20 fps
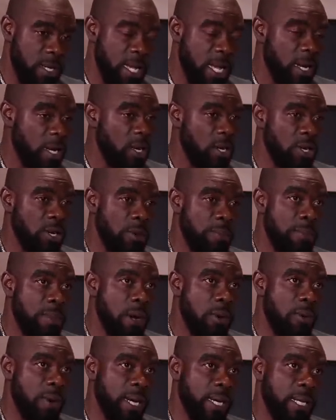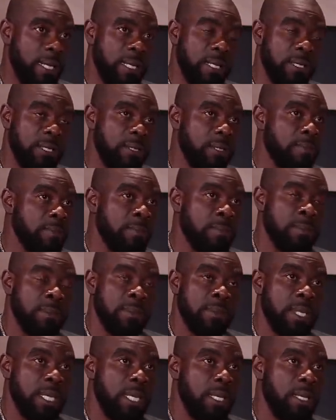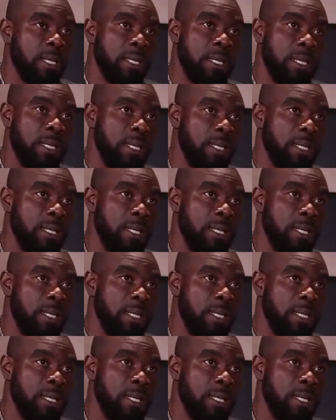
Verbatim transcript: Mm. That the number one in in